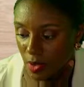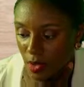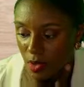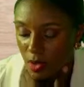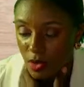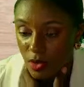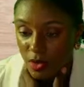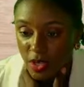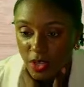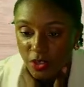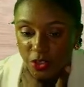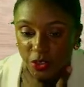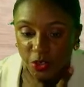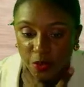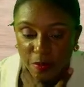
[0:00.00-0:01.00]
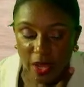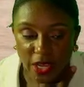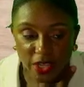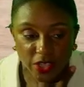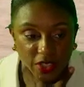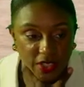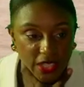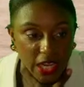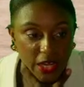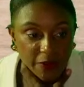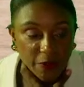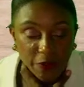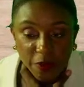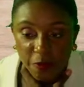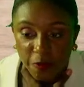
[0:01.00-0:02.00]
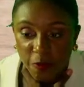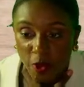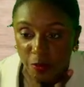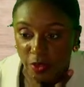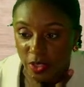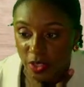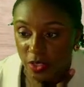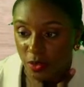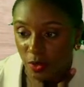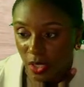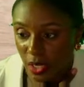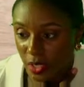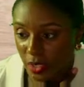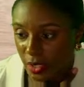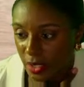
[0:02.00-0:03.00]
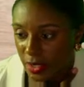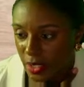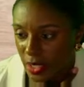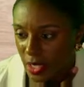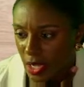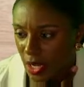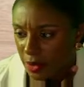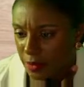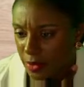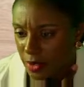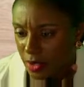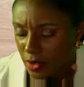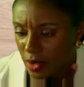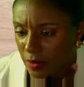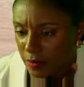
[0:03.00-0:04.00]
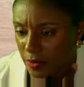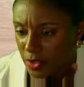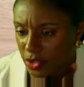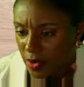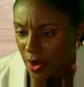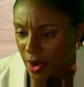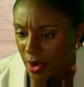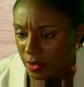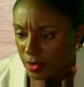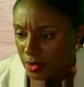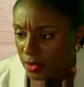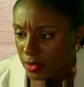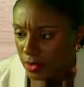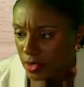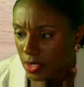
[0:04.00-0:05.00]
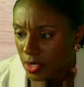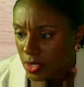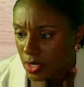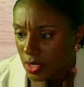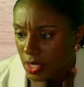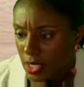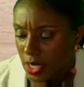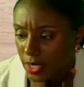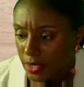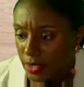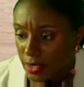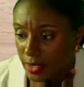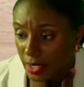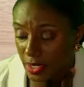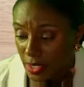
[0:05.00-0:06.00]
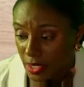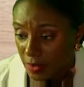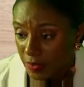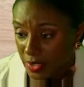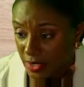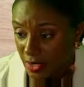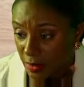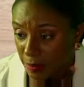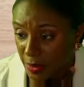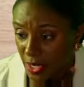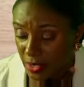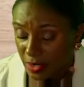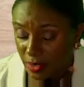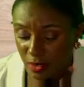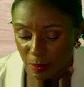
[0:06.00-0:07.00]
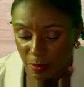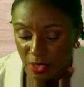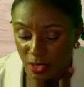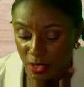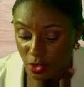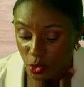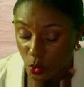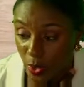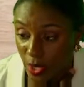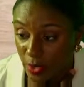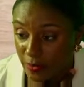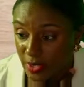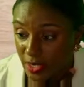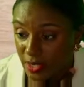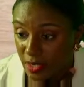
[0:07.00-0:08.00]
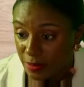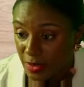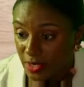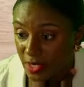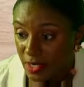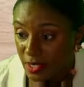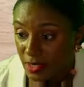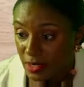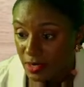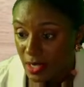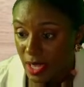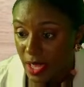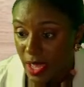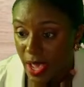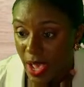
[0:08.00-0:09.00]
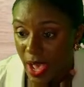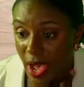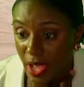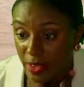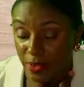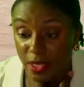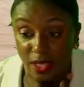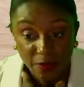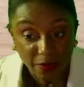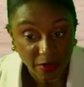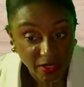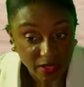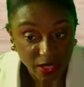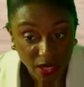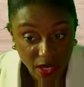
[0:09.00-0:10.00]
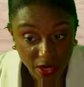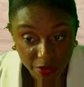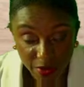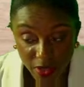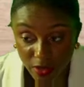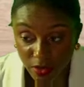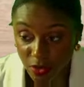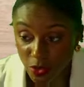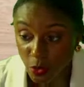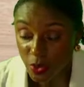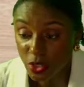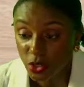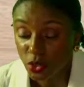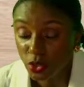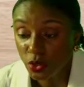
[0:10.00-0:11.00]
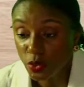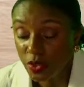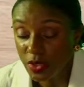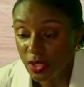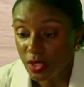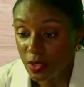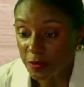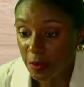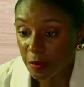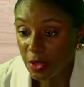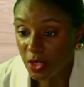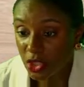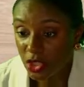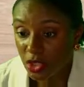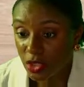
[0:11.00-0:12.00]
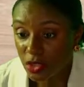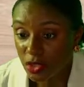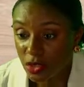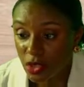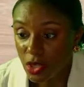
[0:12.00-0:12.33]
Okay, you need to remind yourself of the formula to calculate the area of a triangle. Here it is that they gave us the base. The base is 12 centimeters and they gave us the area. So we need to use this information